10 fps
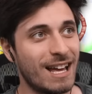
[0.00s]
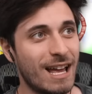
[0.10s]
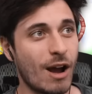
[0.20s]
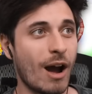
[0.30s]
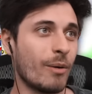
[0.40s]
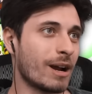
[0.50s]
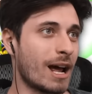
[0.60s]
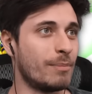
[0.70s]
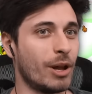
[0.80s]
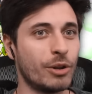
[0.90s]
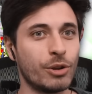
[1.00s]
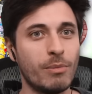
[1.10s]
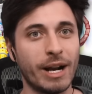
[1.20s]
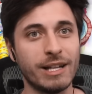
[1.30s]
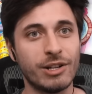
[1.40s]
Yeah, we're kind of blowing through
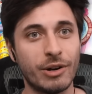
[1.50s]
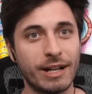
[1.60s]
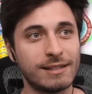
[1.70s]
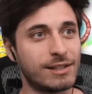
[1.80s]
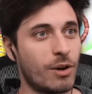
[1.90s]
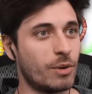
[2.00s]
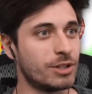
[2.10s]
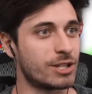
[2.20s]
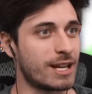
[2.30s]
money doing it. So we'll just...